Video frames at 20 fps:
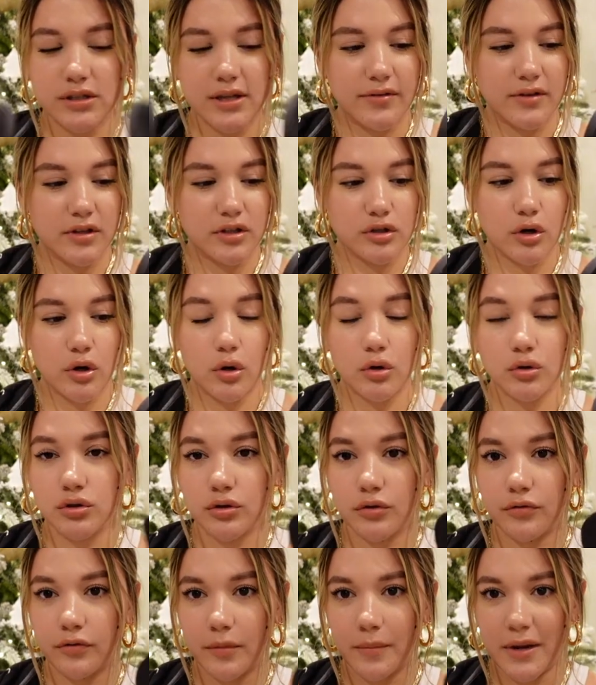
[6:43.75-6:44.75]
And these are
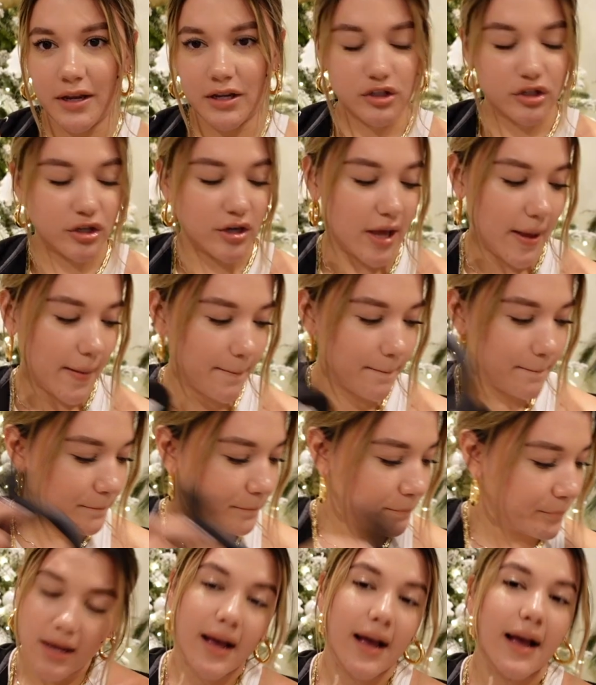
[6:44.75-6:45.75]
also from H&M.
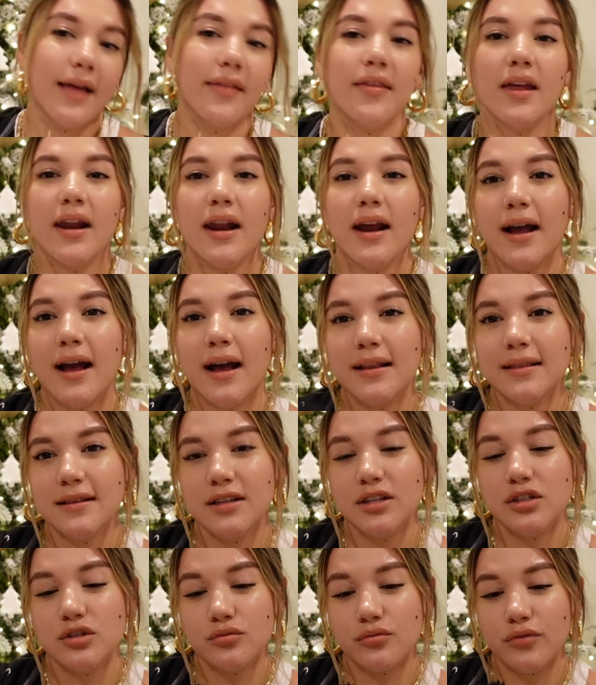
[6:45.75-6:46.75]
And then I got
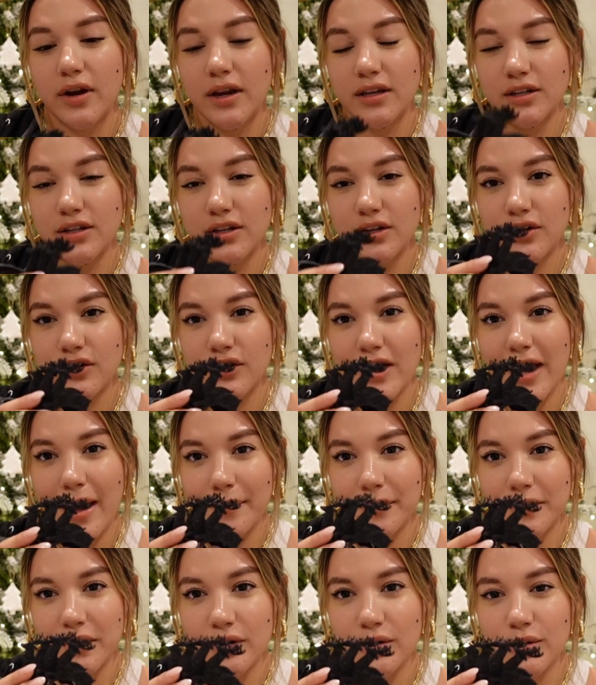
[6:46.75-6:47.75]
these reindeer
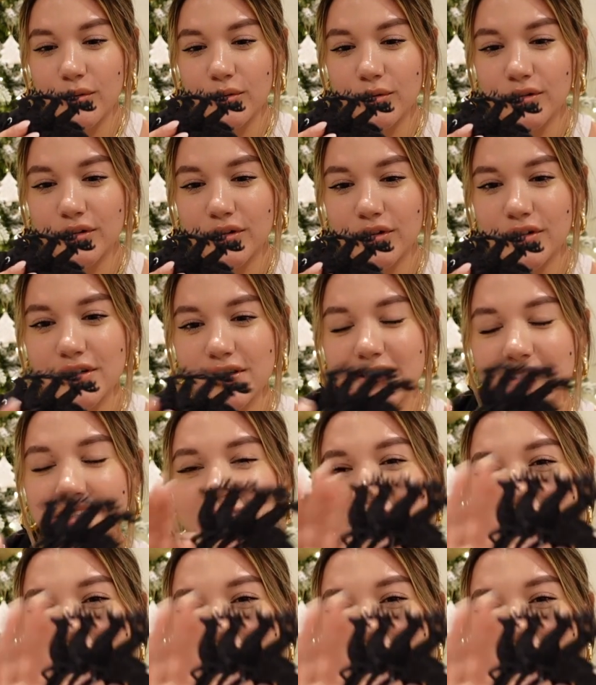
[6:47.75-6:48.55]
napkin holders.